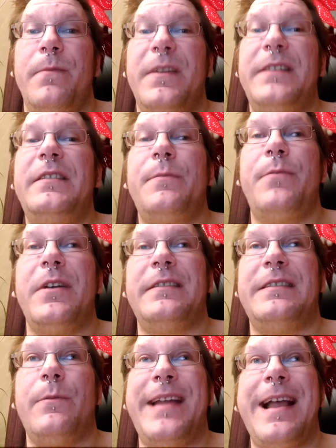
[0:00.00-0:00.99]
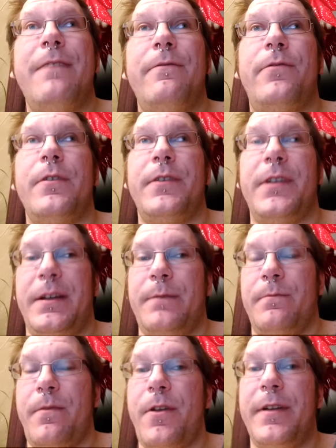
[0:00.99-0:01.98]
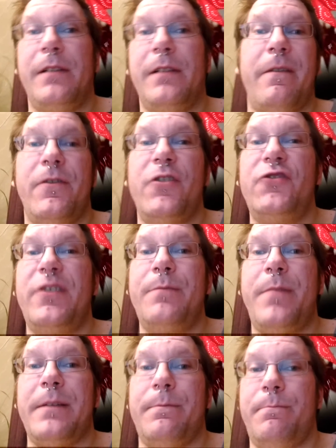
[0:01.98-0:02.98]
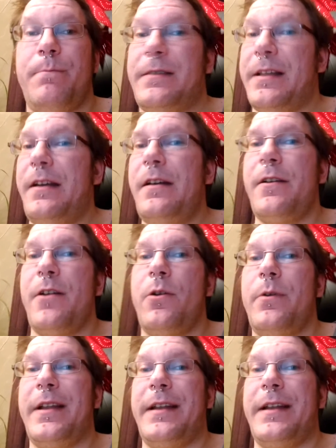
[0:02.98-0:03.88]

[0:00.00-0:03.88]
this is the price that we have for the 30 kilowatt version, but they didn't know